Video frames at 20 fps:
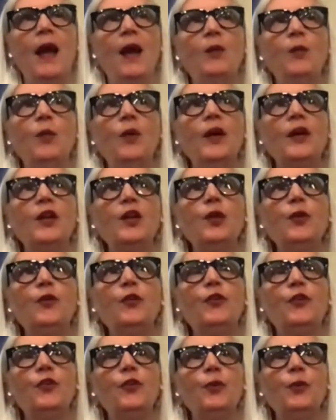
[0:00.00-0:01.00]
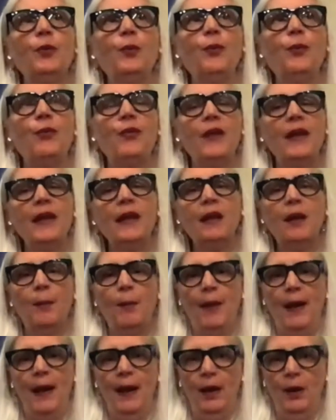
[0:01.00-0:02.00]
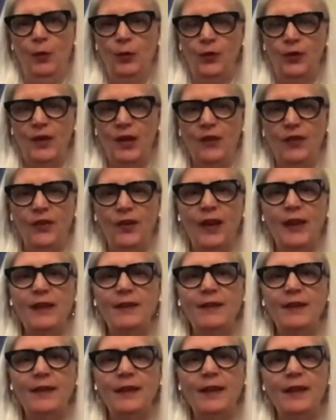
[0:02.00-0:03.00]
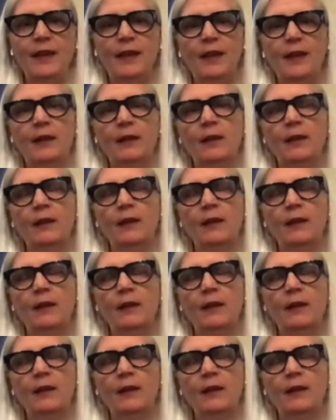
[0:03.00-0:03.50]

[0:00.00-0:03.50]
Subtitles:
I want you to think about this idea